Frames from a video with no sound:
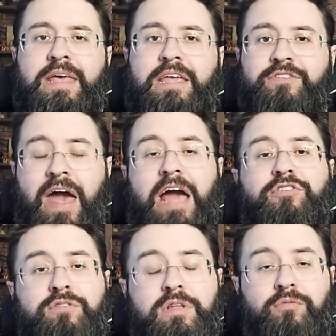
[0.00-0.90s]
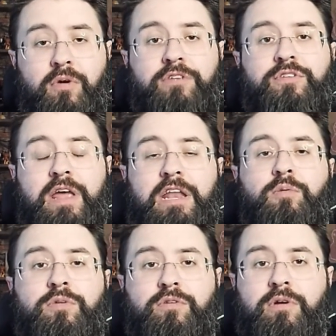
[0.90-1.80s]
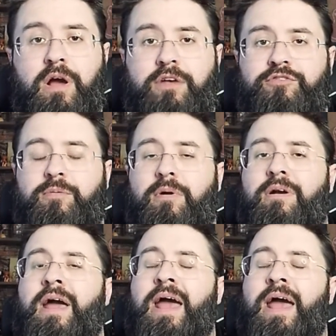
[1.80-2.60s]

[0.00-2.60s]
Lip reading: is actually resonating with your customer.